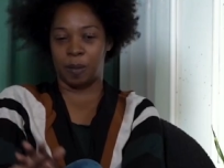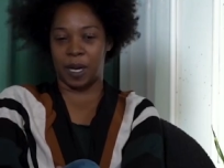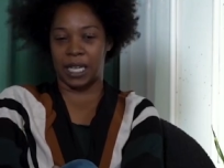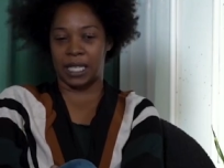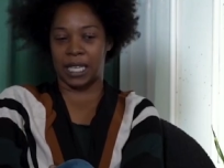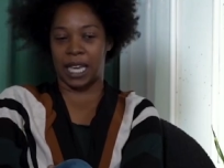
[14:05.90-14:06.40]
but
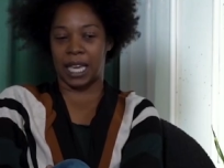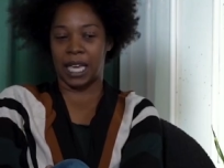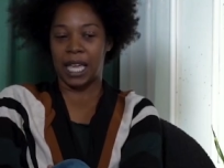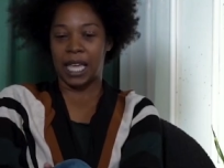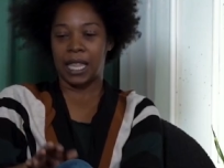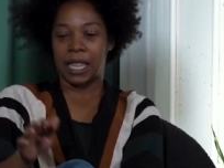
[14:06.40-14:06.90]
it's like
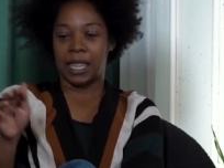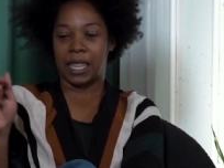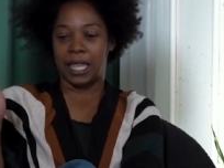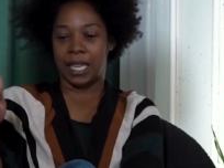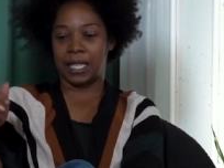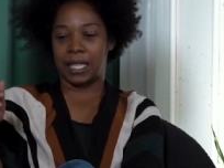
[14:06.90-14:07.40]

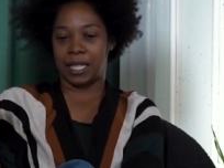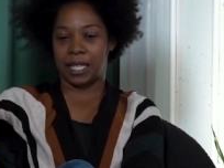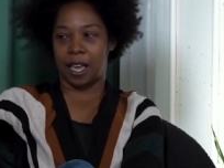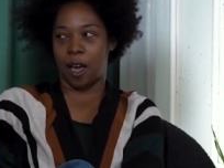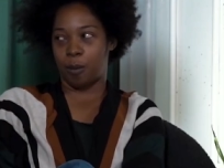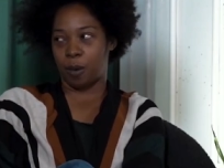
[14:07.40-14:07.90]
this is
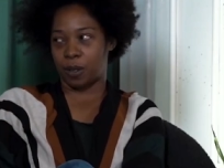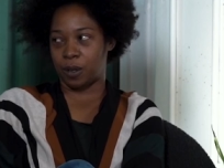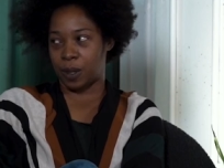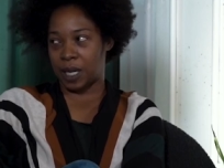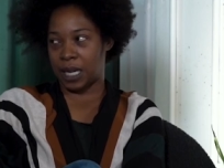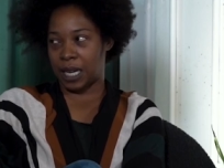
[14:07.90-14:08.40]
the
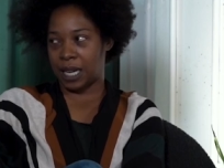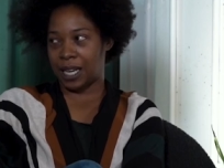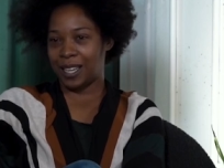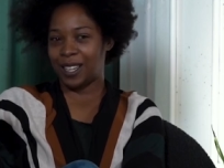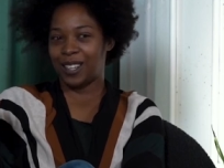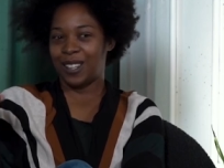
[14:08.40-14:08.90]
opportunity
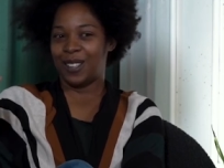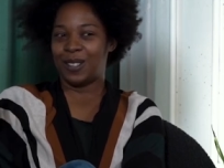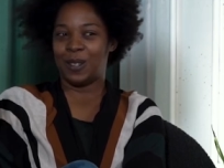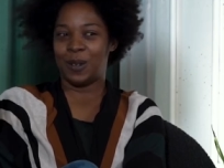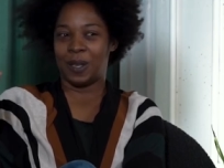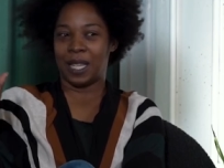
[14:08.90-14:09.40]

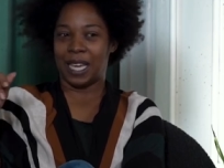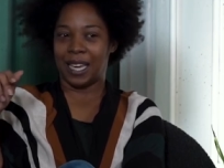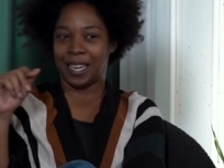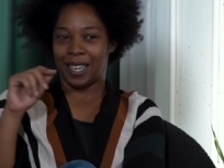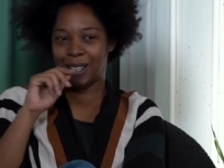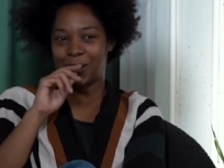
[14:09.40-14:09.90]
to
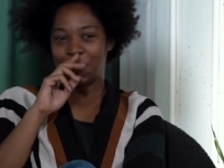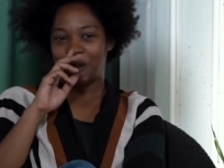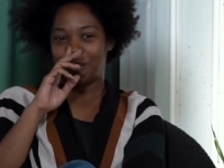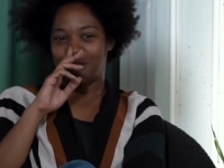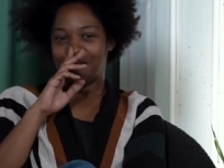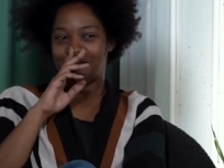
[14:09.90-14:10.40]
like
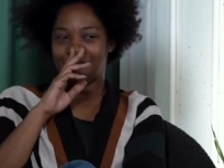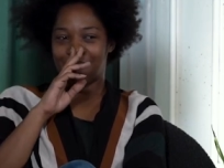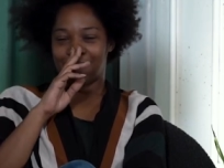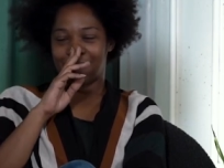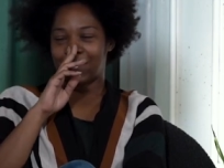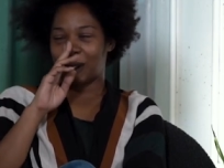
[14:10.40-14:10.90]

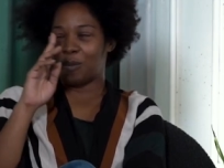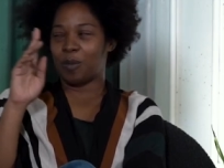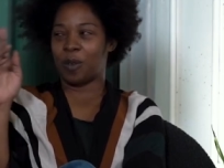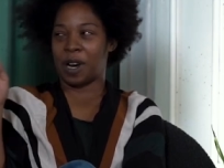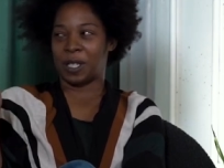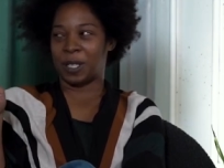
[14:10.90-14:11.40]

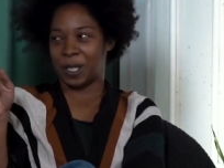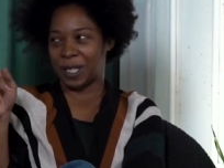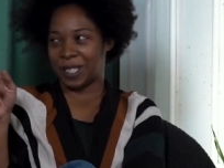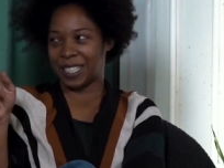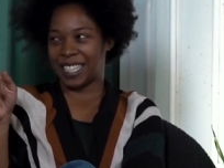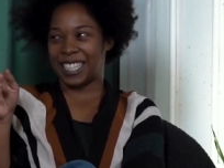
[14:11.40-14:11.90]
pressure
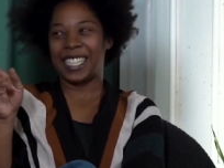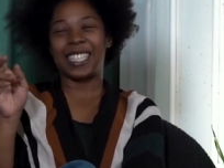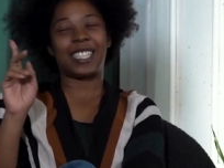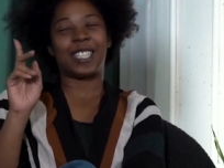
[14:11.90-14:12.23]
mm-hmm.